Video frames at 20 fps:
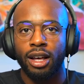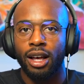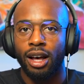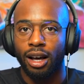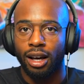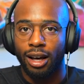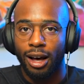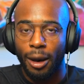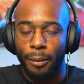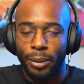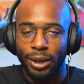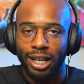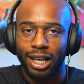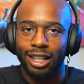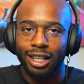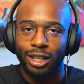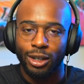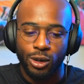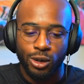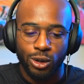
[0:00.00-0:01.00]
a company,
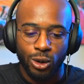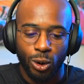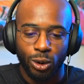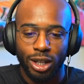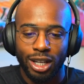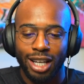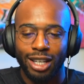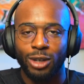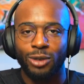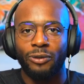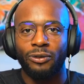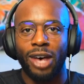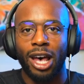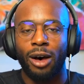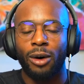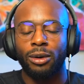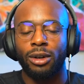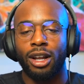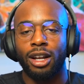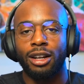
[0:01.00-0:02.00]
then you sold it and you
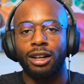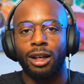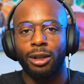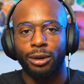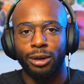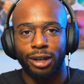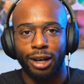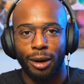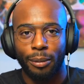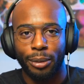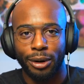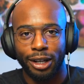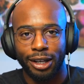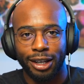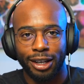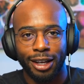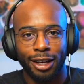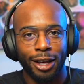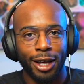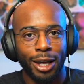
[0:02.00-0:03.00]
found another
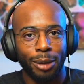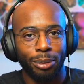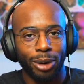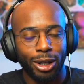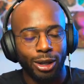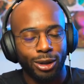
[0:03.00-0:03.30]
company, but